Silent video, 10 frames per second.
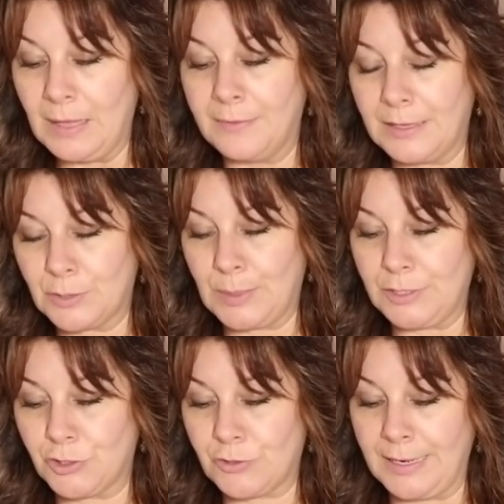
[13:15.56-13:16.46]
That's why
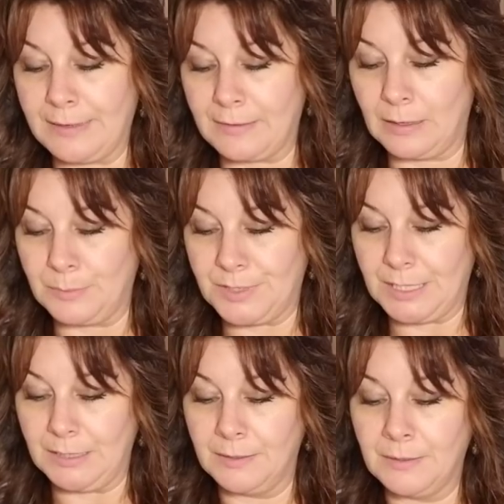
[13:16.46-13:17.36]
strength comes
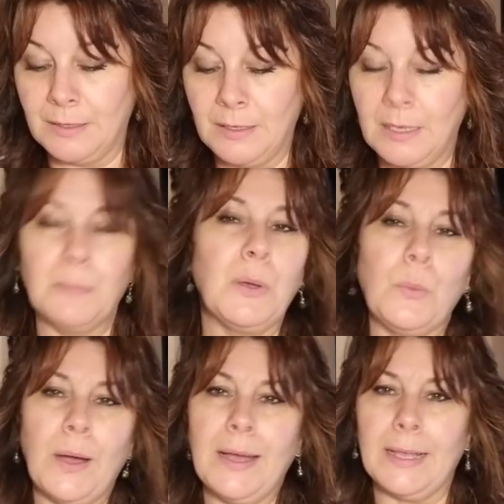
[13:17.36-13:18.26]
in. But
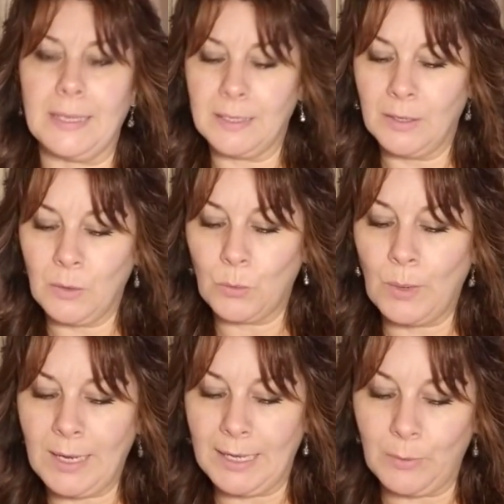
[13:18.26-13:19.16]
why?
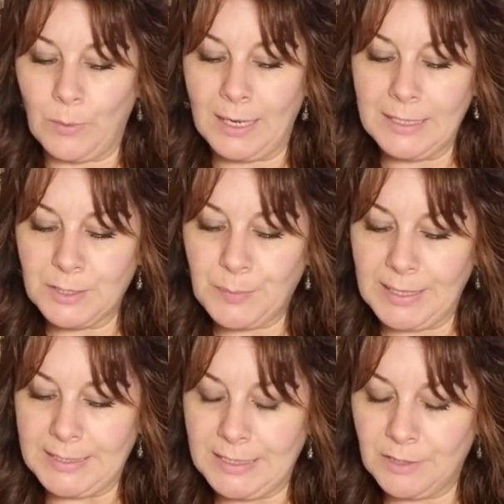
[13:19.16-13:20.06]
Why? Why is
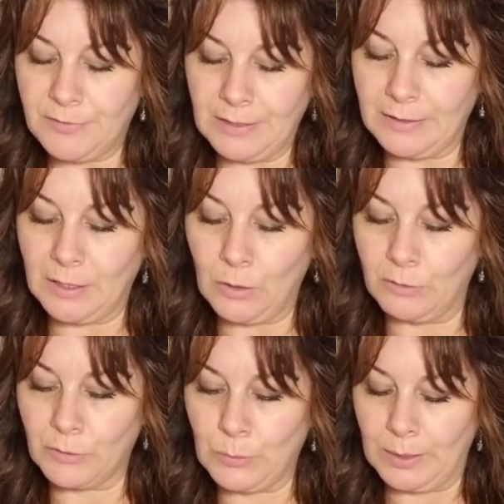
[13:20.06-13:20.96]
Pisces feeling
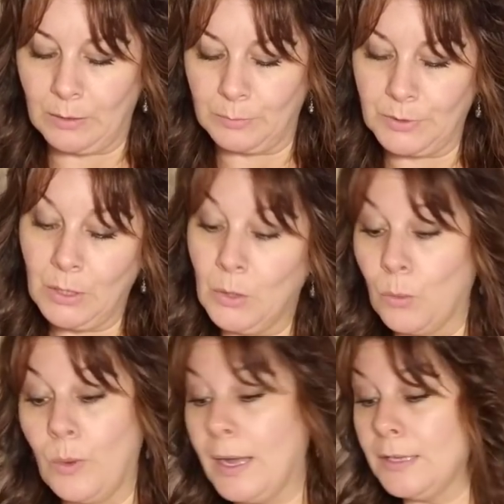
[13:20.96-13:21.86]
overwhelmed?
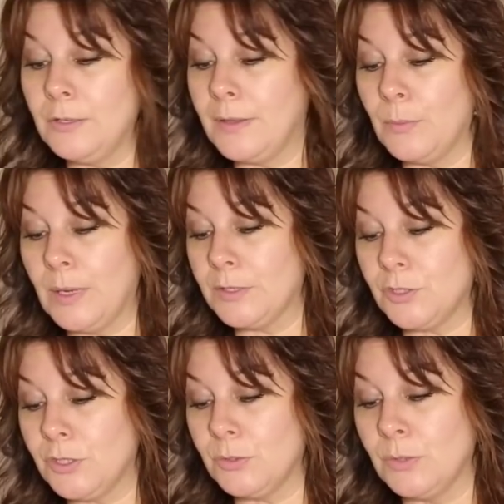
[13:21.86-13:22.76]
Why do they want
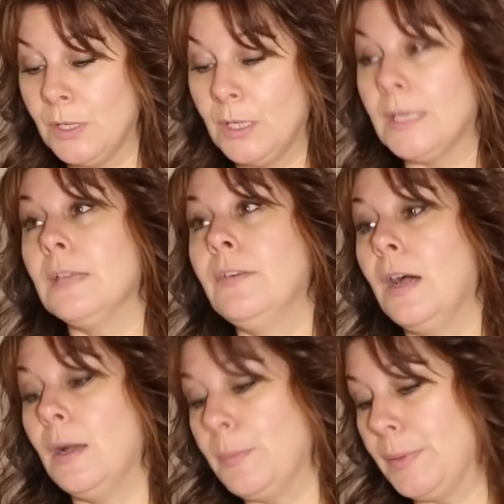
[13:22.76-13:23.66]
to give
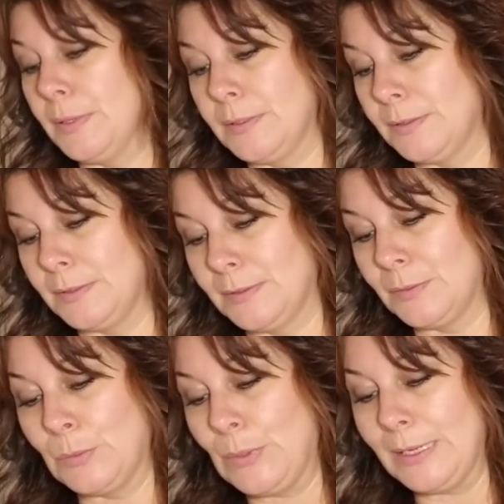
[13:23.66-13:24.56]
up?
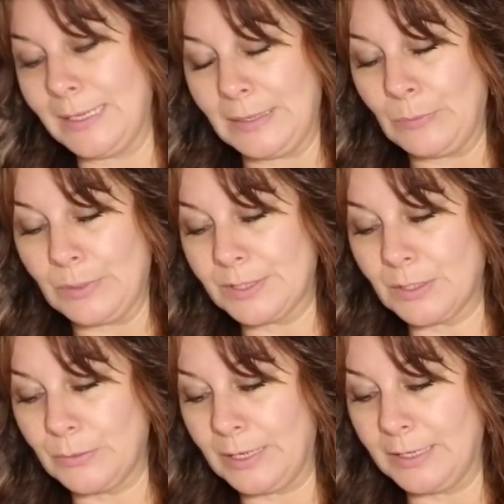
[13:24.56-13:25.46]
Why? What's
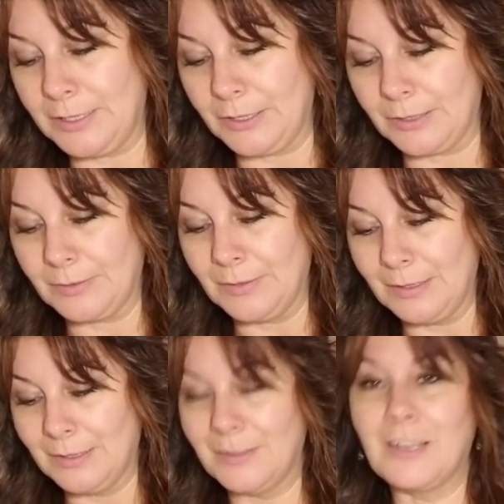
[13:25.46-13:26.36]
going on here?
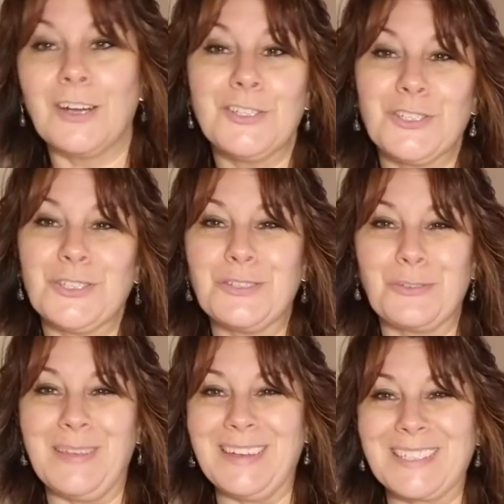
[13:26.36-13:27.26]
The cards are so
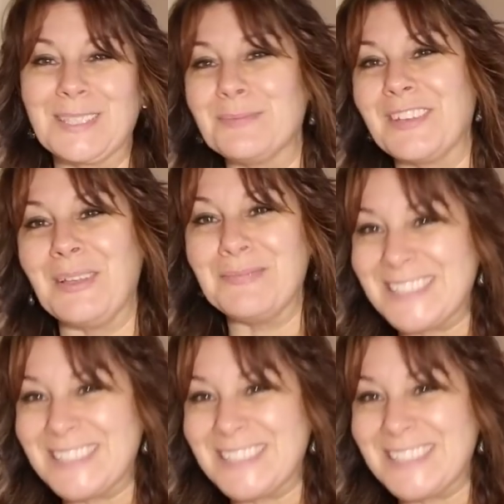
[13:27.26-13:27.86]
dramatic sometimes.